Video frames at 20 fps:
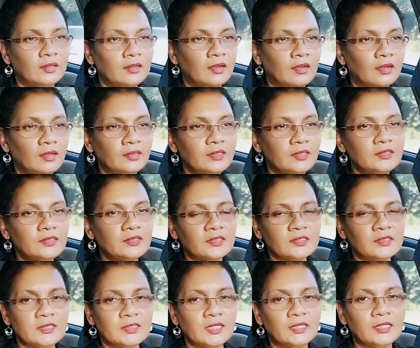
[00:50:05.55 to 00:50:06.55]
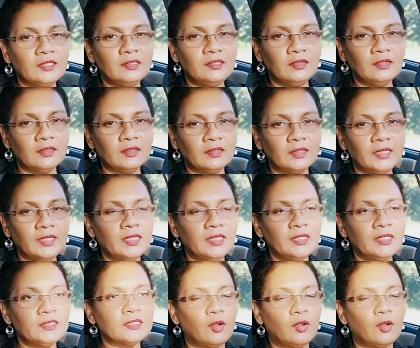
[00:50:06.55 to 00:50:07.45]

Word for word: All these years taking care of kids